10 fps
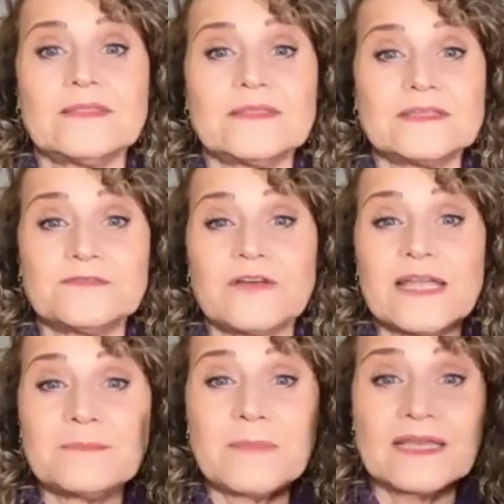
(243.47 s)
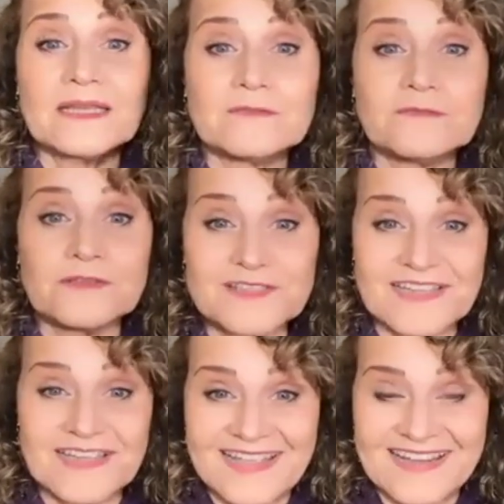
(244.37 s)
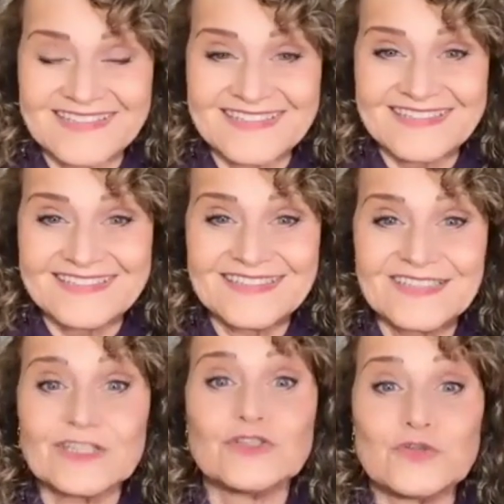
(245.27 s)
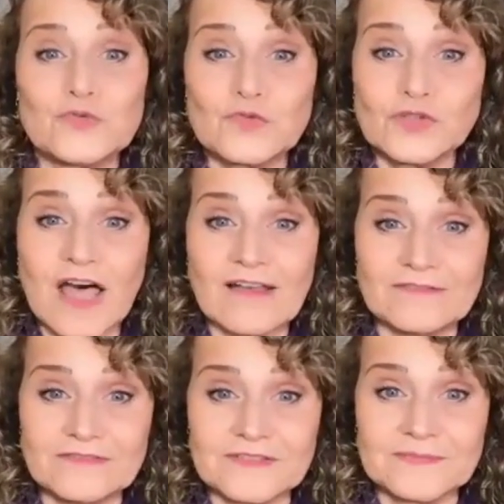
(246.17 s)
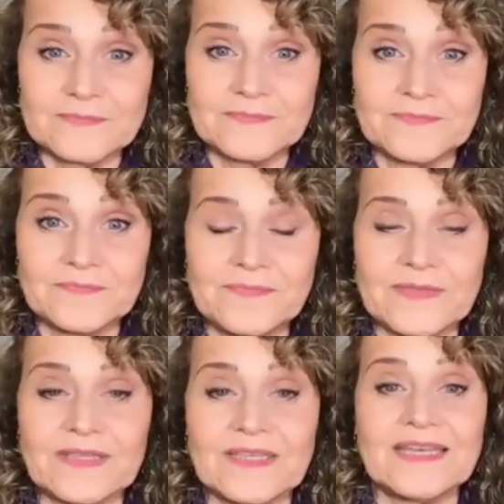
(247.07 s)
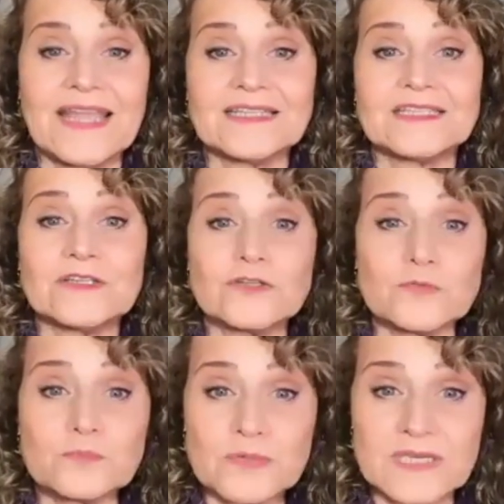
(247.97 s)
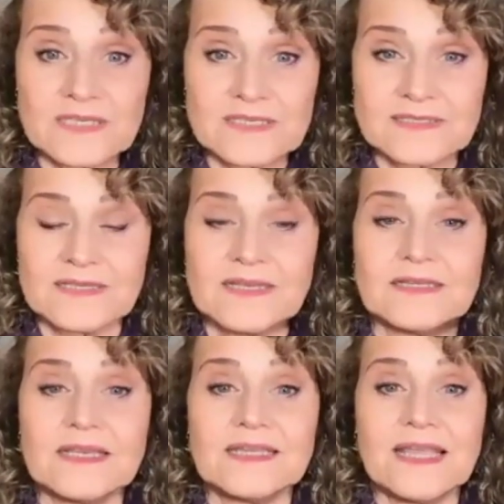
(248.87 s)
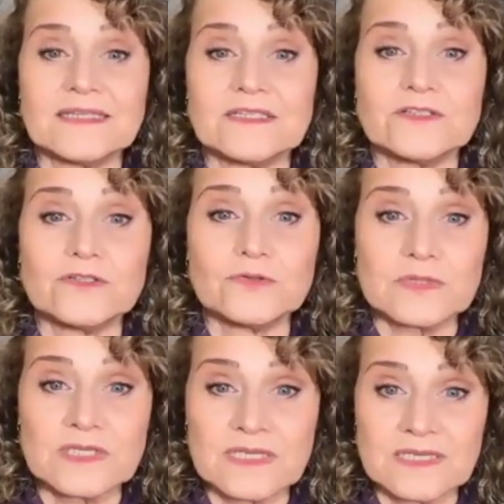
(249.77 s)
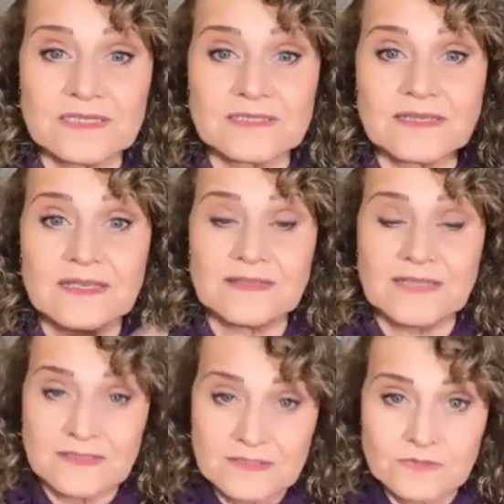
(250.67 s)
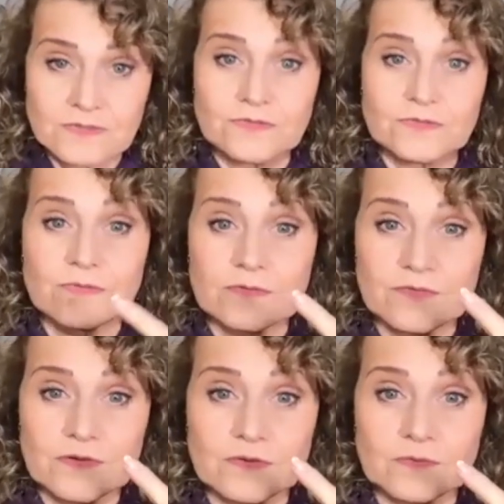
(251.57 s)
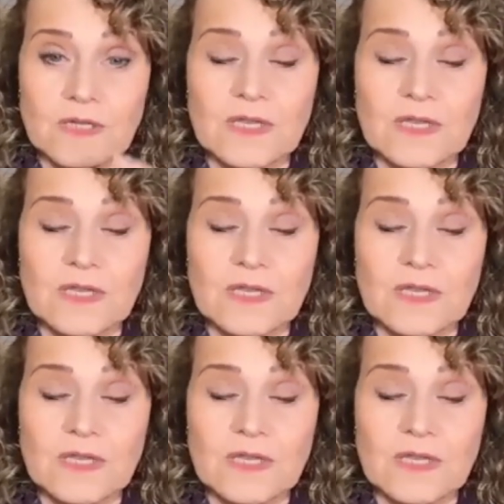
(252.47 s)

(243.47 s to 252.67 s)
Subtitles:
The divine mind feels connected to love, connected to peace, connected to ease. That's the truth of you.